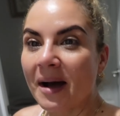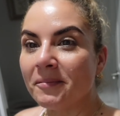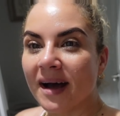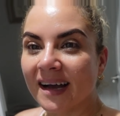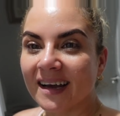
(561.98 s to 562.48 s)

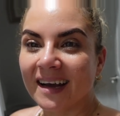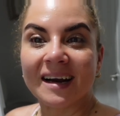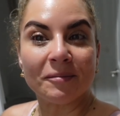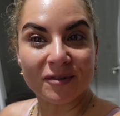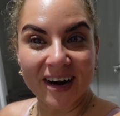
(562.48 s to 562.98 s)
I'm back and
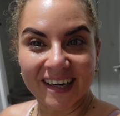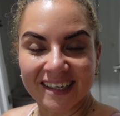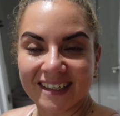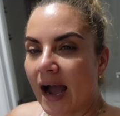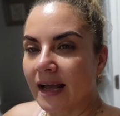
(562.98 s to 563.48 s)
I'm
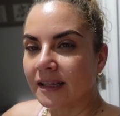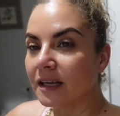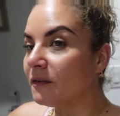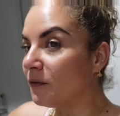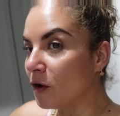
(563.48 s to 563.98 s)
ready. I
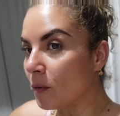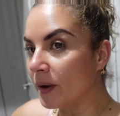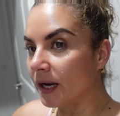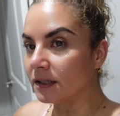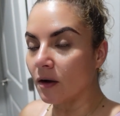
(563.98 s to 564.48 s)
did few
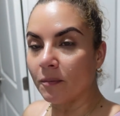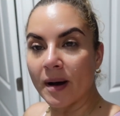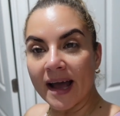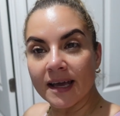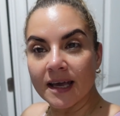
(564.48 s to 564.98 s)
minutes of
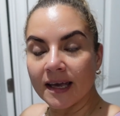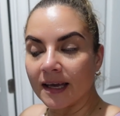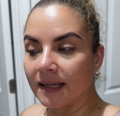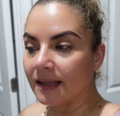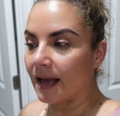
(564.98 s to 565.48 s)

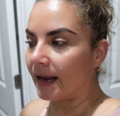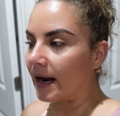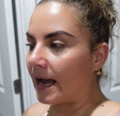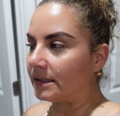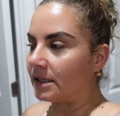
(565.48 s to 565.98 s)
biking, then
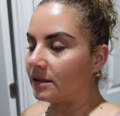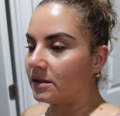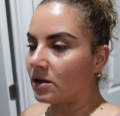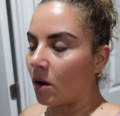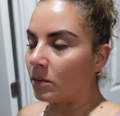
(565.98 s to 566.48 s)
I did
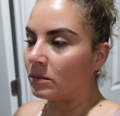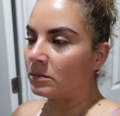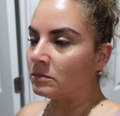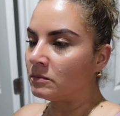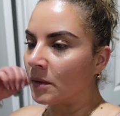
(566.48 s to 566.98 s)

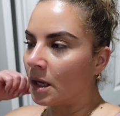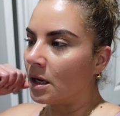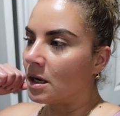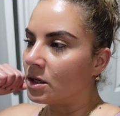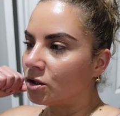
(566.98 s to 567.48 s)
some
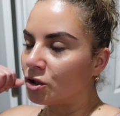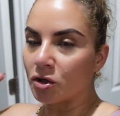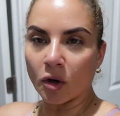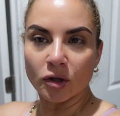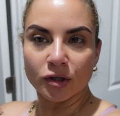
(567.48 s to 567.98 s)

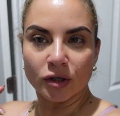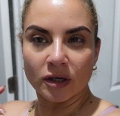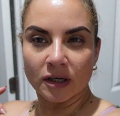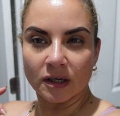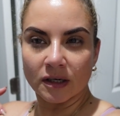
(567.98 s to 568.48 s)

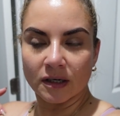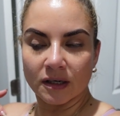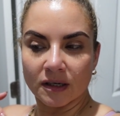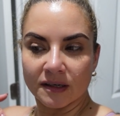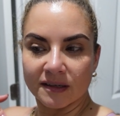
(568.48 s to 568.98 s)
shoulder.
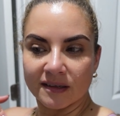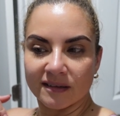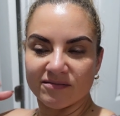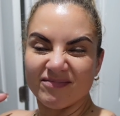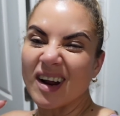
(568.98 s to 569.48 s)

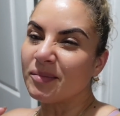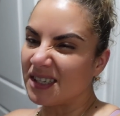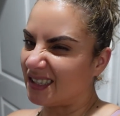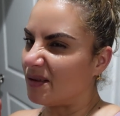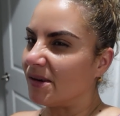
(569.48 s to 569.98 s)
Let me
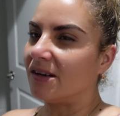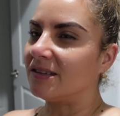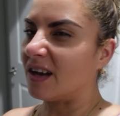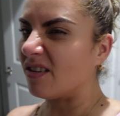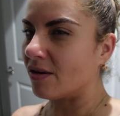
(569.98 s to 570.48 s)
see,
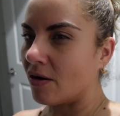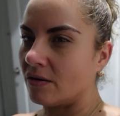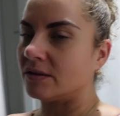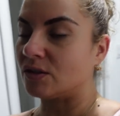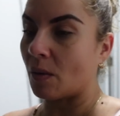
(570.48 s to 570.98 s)
because I don't
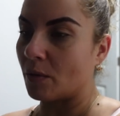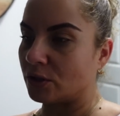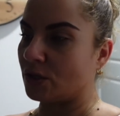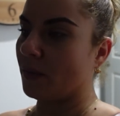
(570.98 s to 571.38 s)
know so much